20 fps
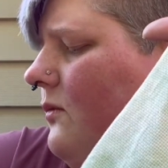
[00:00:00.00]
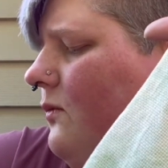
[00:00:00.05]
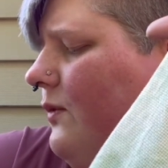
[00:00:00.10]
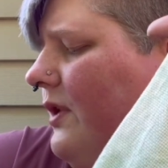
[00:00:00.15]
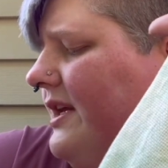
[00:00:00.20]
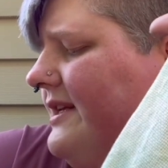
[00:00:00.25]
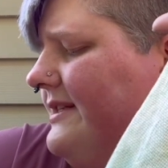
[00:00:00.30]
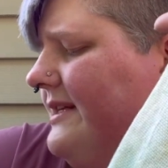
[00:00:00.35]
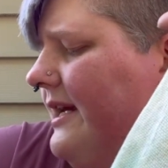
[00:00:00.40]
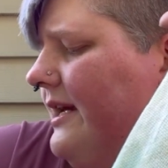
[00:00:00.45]

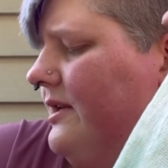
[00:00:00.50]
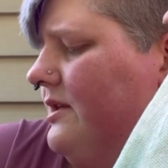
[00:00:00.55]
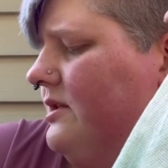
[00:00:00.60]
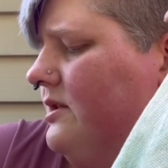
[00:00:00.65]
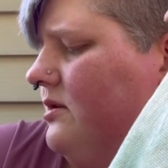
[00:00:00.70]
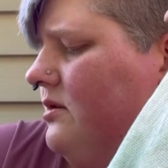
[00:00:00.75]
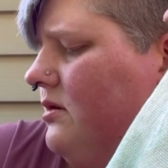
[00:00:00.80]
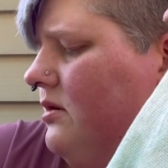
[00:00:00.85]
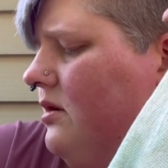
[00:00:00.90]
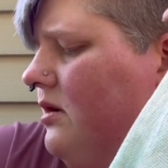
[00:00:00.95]
is it?
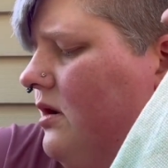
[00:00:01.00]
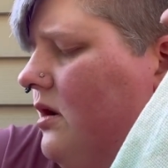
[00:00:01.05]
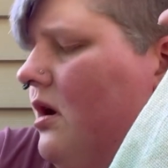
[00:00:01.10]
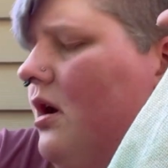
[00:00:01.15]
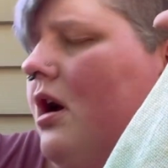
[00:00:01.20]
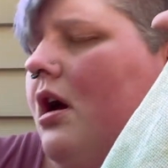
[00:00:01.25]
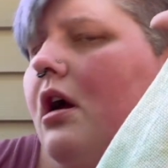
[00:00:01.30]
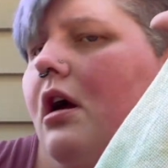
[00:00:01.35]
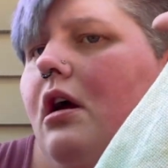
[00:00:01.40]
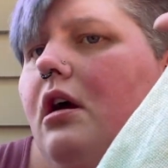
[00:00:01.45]

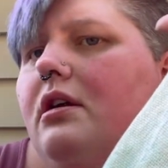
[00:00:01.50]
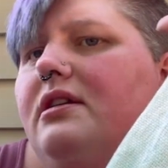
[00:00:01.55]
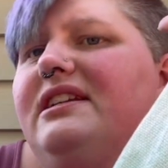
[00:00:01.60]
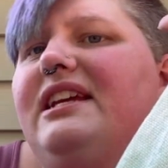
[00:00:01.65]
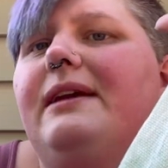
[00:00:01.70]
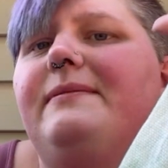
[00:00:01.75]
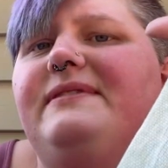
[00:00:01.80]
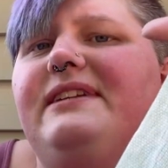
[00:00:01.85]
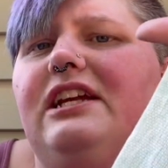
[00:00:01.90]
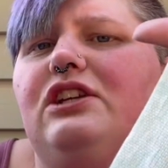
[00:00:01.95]

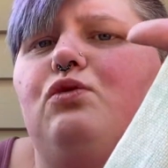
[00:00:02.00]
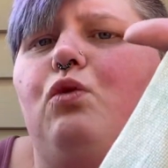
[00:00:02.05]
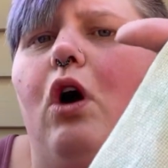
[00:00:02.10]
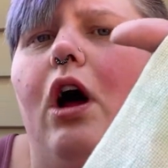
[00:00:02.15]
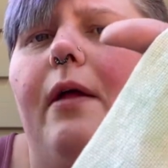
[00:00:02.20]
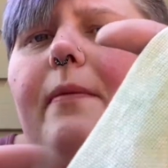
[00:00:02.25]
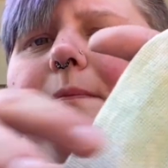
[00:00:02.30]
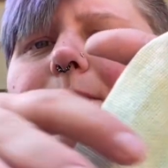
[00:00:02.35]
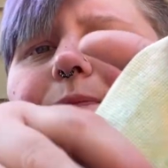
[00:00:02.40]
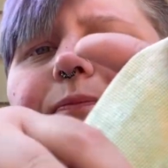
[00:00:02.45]
DMCH
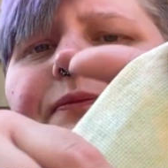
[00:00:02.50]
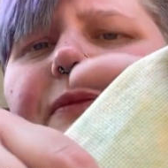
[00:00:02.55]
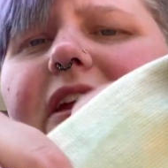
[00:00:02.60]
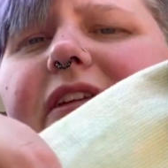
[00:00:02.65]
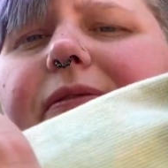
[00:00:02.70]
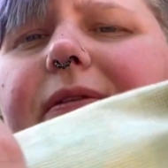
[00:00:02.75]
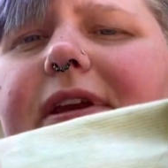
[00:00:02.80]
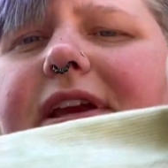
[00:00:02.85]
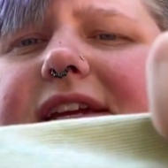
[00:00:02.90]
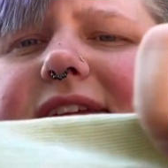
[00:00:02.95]
wall,
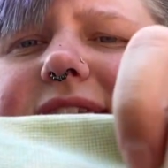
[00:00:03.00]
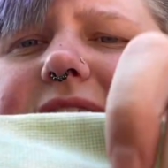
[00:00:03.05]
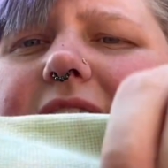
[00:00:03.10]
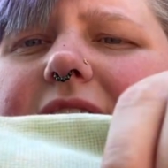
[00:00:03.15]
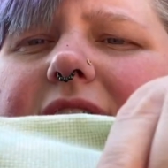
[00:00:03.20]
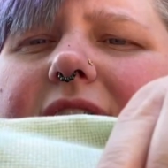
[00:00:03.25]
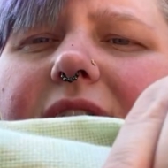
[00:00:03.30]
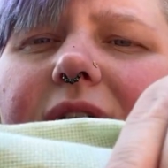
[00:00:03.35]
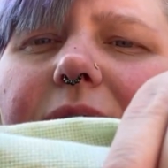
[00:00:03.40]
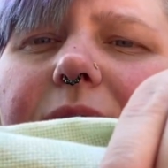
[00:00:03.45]
that's what it is.
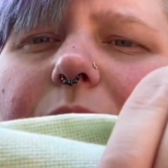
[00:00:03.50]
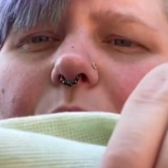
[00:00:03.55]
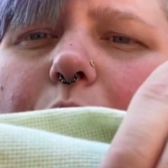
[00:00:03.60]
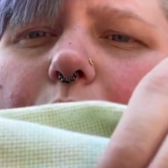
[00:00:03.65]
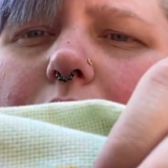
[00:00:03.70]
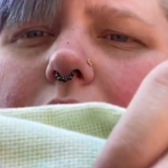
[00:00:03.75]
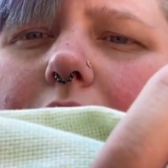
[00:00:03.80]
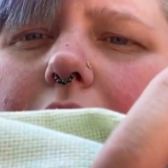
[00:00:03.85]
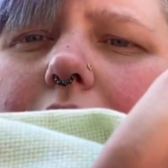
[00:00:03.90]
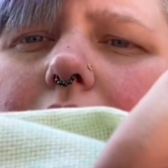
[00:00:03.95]

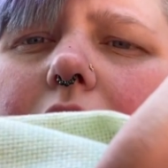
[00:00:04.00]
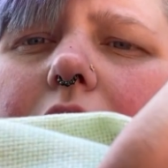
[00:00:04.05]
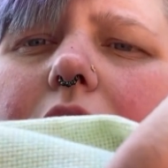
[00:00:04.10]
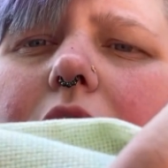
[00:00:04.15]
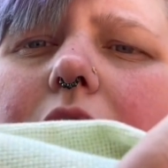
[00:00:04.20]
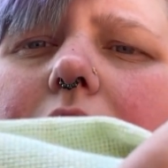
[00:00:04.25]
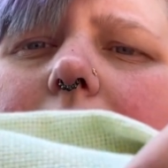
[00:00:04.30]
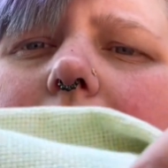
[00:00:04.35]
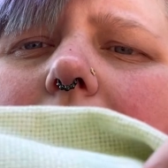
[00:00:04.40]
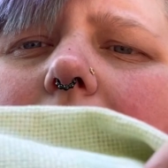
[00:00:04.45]
For
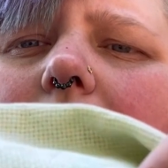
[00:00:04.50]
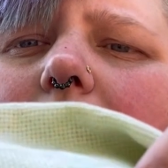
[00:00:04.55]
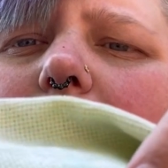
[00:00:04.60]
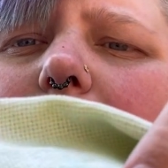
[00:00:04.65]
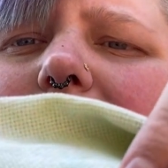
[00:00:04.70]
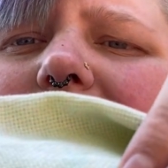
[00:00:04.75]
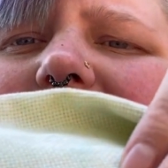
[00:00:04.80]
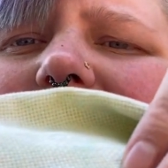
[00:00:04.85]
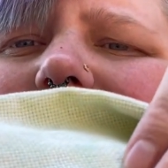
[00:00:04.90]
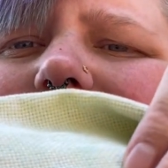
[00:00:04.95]
her
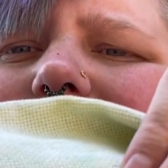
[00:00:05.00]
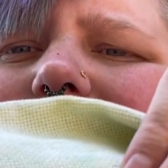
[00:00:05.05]
helmet,